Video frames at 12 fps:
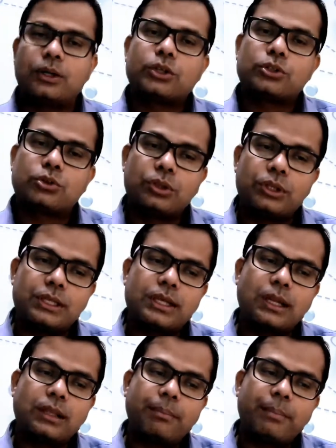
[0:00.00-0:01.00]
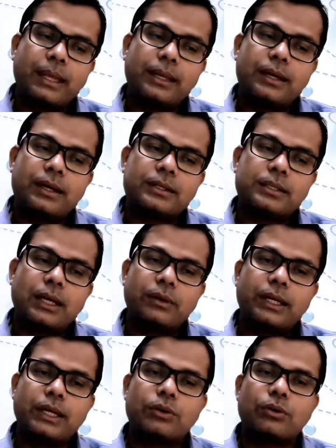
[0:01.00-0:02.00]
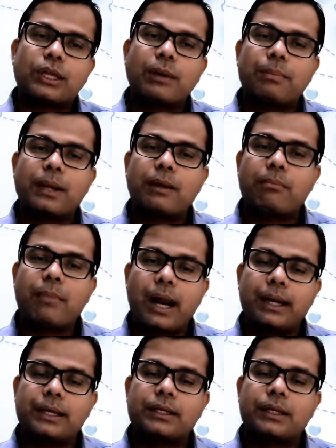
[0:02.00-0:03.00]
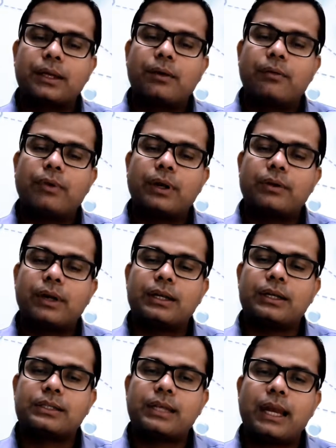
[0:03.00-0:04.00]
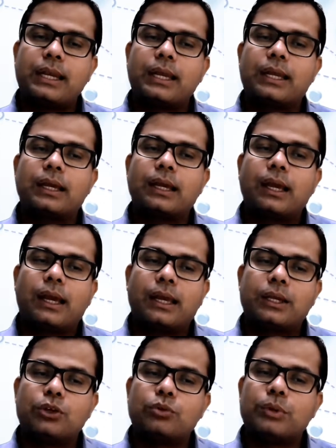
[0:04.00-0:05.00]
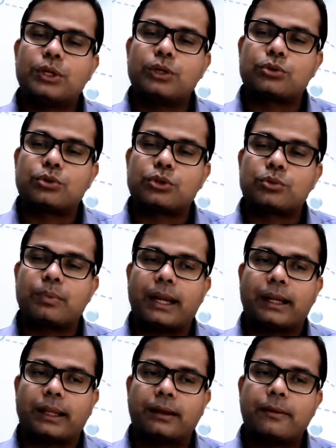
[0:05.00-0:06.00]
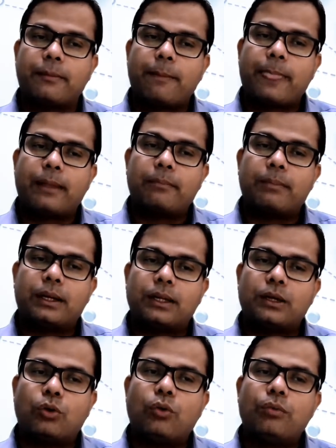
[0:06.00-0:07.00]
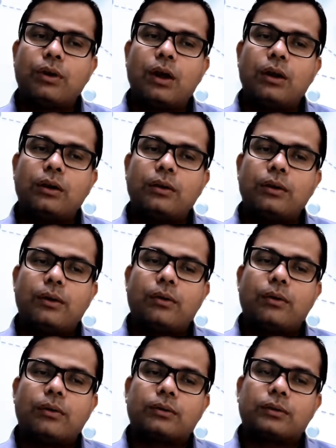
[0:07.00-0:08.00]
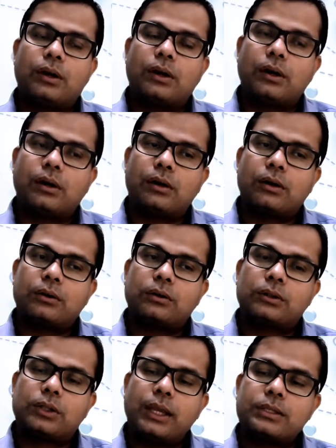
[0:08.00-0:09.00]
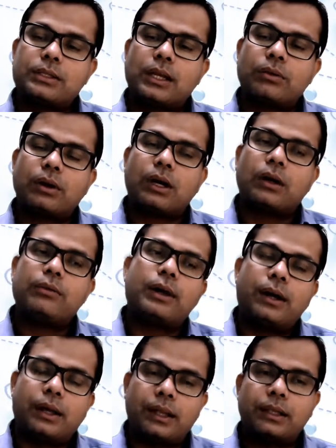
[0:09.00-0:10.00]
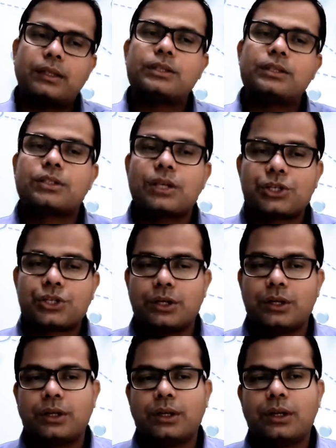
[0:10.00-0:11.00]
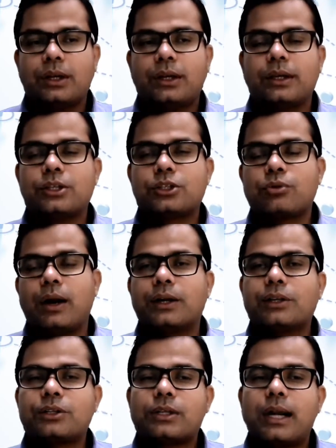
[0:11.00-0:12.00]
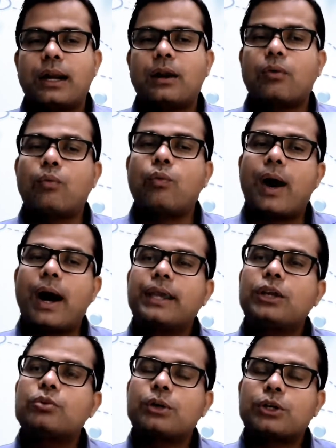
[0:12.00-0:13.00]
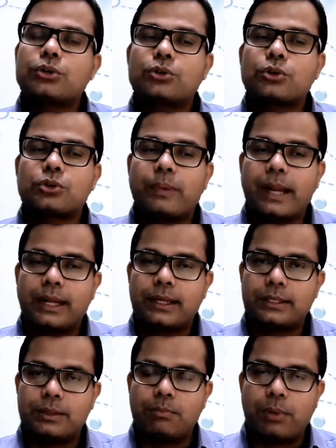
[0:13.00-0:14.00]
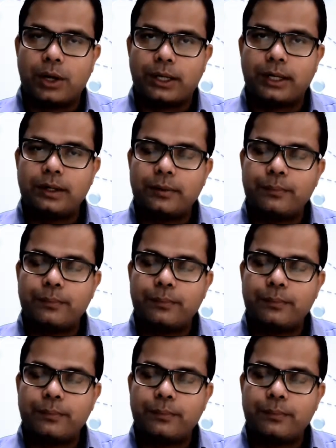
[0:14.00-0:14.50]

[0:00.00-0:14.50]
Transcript: So these are the barriers that you need to keep in mind when you are designing a human resource planning. But in overall, the things that we covered in this session is to understand why human resource planning is important.